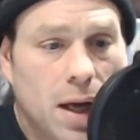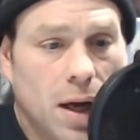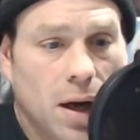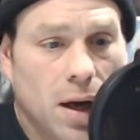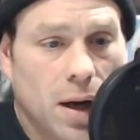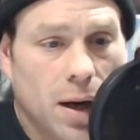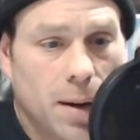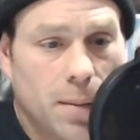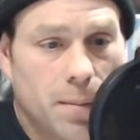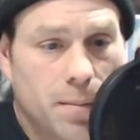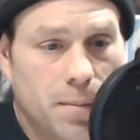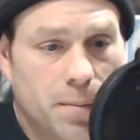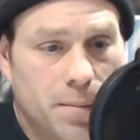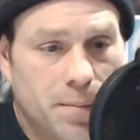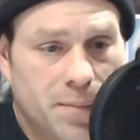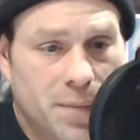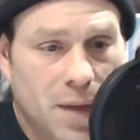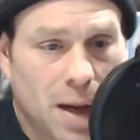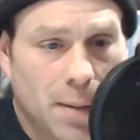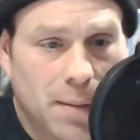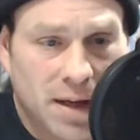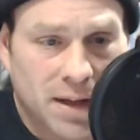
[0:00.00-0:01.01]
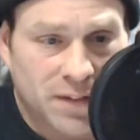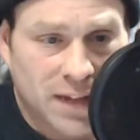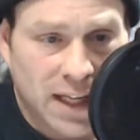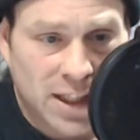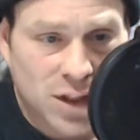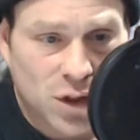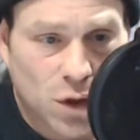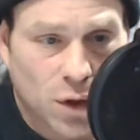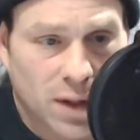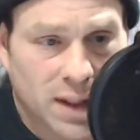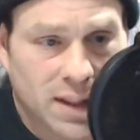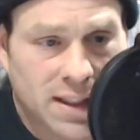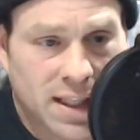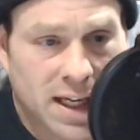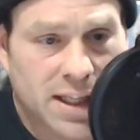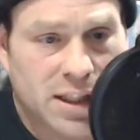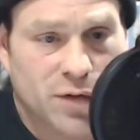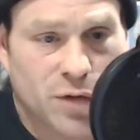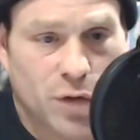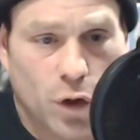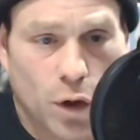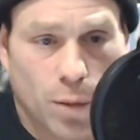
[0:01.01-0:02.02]
If that's all it
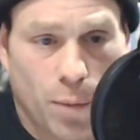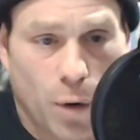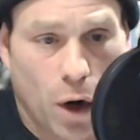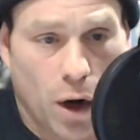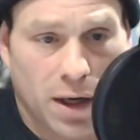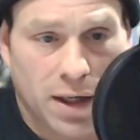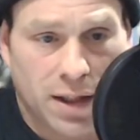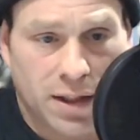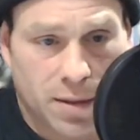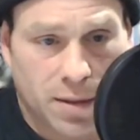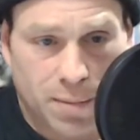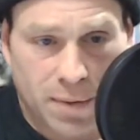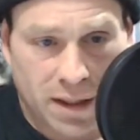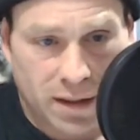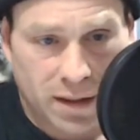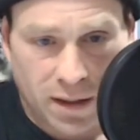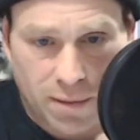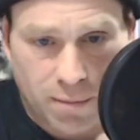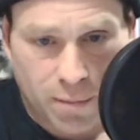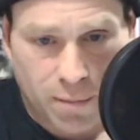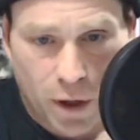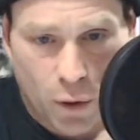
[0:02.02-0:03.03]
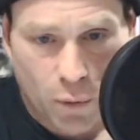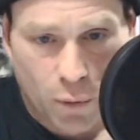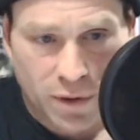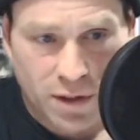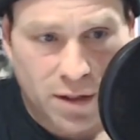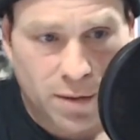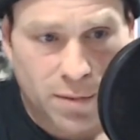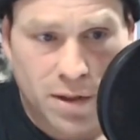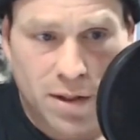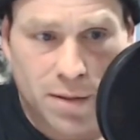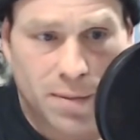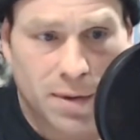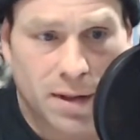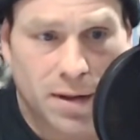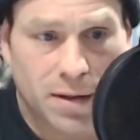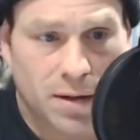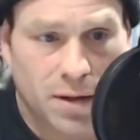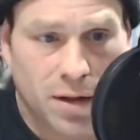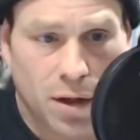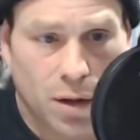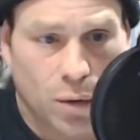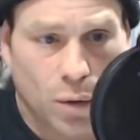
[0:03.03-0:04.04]
takes for your party to be in limbo and to
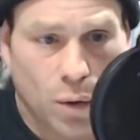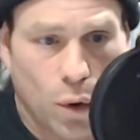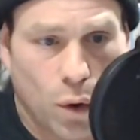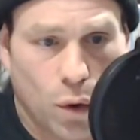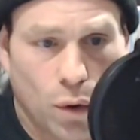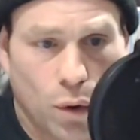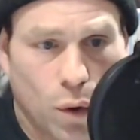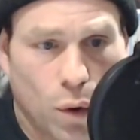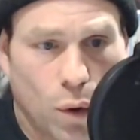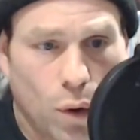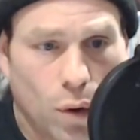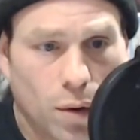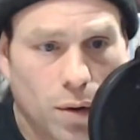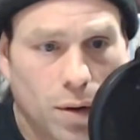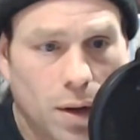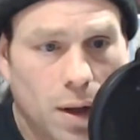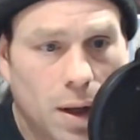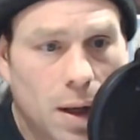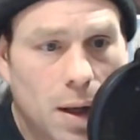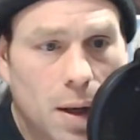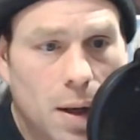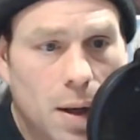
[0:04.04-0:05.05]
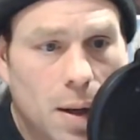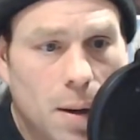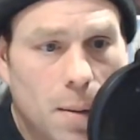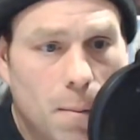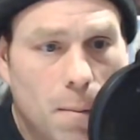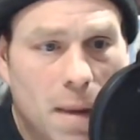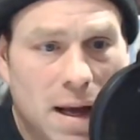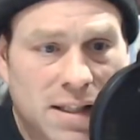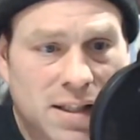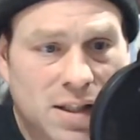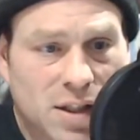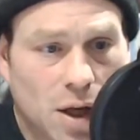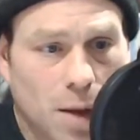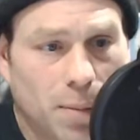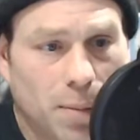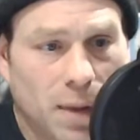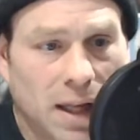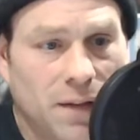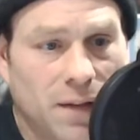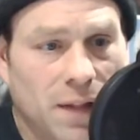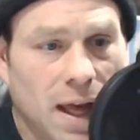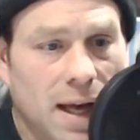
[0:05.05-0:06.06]
be, all messed up
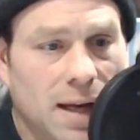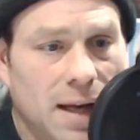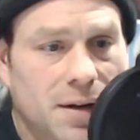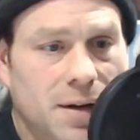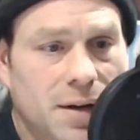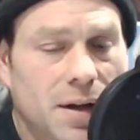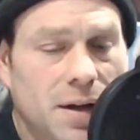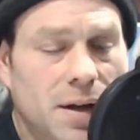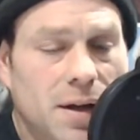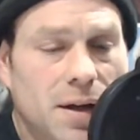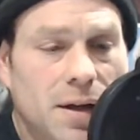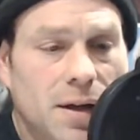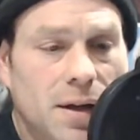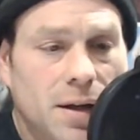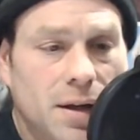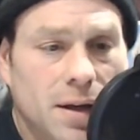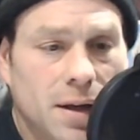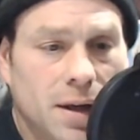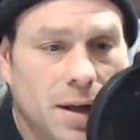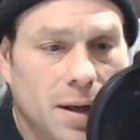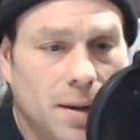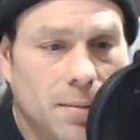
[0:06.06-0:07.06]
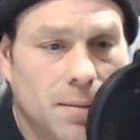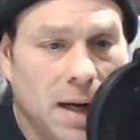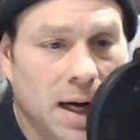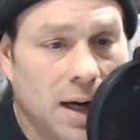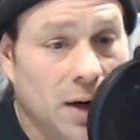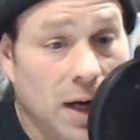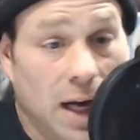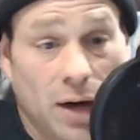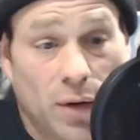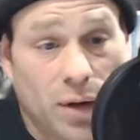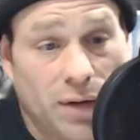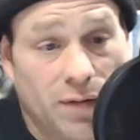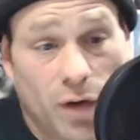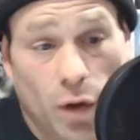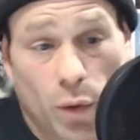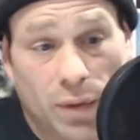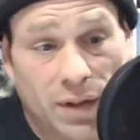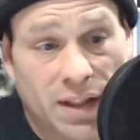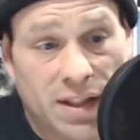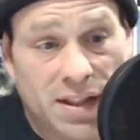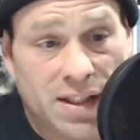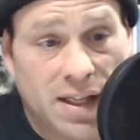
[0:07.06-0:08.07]
like that, I don't even know
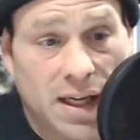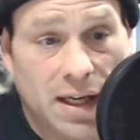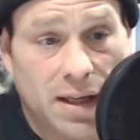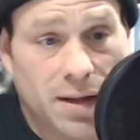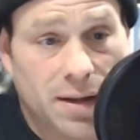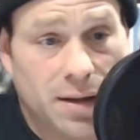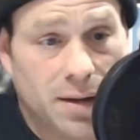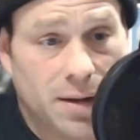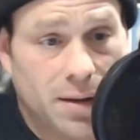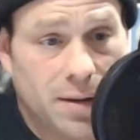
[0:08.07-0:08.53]
what to say.